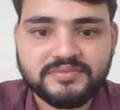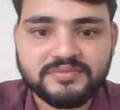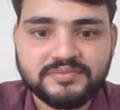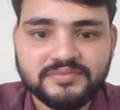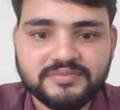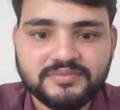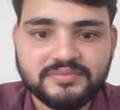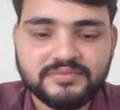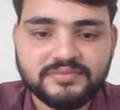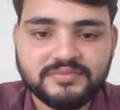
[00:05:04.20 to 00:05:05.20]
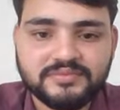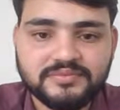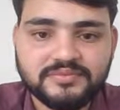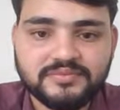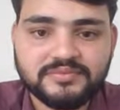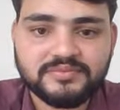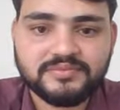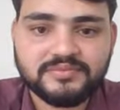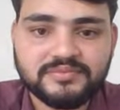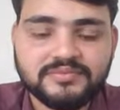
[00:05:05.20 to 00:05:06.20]

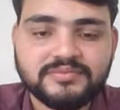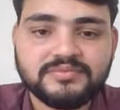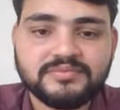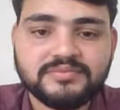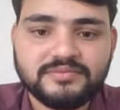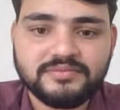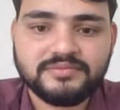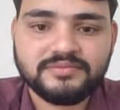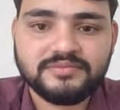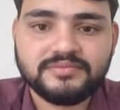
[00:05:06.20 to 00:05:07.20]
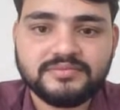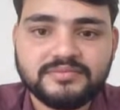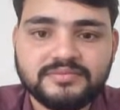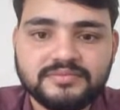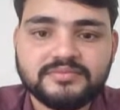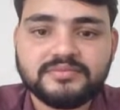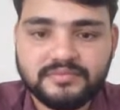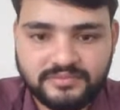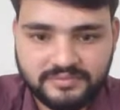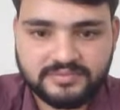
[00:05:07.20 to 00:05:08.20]

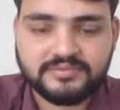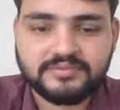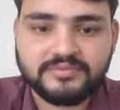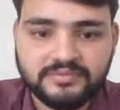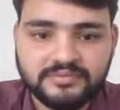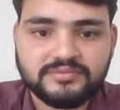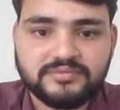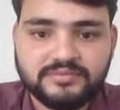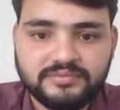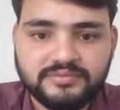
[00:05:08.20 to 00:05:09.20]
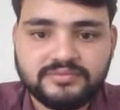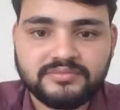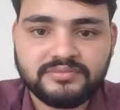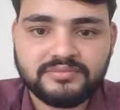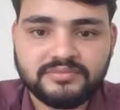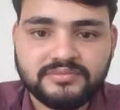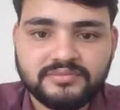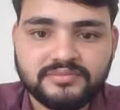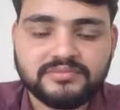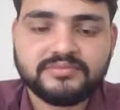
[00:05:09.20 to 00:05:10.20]

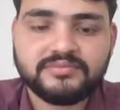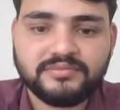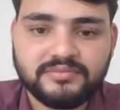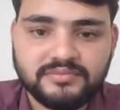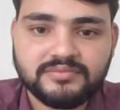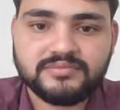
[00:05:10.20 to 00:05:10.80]
(not speaking)